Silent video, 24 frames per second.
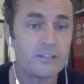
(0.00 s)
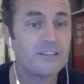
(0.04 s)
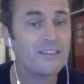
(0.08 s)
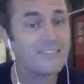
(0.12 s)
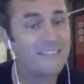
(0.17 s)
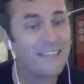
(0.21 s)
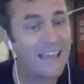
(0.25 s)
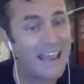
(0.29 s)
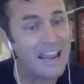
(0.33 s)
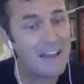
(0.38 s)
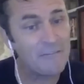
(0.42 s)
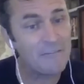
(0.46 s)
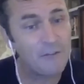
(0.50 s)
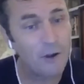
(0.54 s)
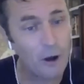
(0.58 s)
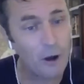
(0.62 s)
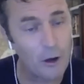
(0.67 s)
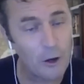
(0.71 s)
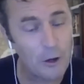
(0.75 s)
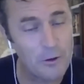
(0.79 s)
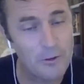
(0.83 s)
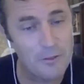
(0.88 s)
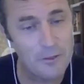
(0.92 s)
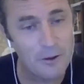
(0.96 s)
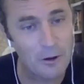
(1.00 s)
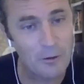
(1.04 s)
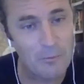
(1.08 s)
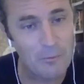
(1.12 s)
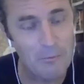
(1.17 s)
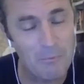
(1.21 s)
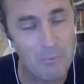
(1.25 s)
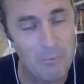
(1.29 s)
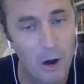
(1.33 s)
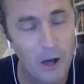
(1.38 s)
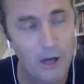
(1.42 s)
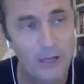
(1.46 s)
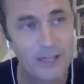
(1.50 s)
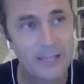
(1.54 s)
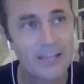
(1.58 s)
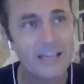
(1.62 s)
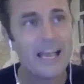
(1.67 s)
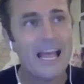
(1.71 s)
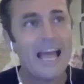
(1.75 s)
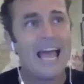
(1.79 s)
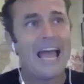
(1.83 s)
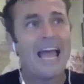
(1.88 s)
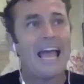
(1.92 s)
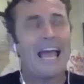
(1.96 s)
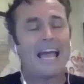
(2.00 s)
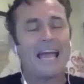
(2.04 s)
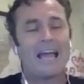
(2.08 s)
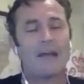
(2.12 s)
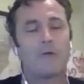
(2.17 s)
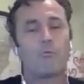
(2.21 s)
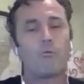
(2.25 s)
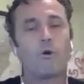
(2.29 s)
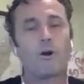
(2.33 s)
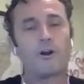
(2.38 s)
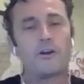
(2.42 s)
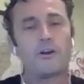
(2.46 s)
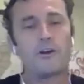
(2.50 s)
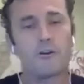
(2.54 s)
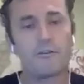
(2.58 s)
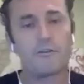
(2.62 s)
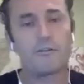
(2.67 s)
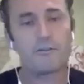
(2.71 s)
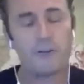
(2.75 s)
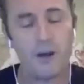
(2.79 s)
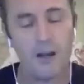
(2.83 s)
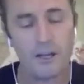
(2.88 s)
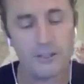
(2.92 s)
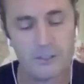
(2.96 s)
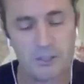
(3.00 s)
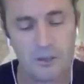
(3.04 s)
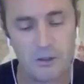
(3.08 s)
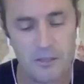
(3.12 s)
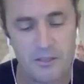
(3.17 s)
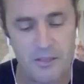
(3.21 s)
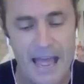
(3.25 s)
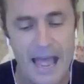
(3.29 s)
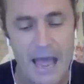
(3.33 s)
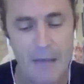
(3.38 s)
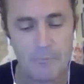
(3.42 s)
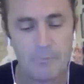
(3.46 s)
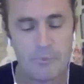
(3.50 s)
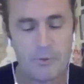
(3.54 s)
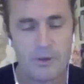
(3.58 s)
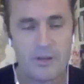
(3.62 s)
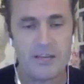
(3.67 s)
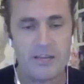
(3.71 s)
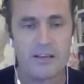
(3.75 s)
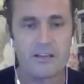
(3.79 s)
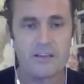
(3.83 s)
They've earned their mark. And what are your thoughts on that being,